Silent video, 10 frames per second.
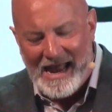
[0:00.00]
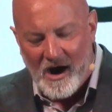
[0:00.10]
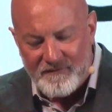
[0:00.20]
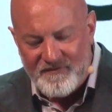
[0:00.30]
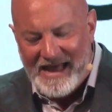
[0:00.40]

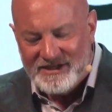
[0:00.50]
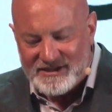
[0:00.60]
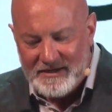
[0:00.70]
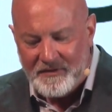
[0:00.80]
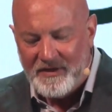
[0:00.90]
are
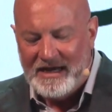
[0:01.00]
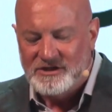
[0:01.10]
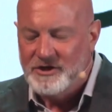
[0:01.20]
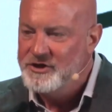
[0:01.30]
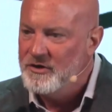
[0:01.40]
facing
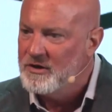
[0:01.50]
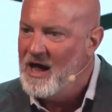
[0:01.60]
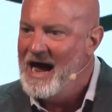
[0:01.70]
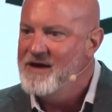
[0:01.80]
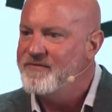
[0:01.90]
things in your
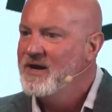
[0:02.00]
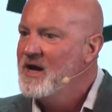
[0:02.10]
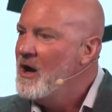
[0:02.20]
life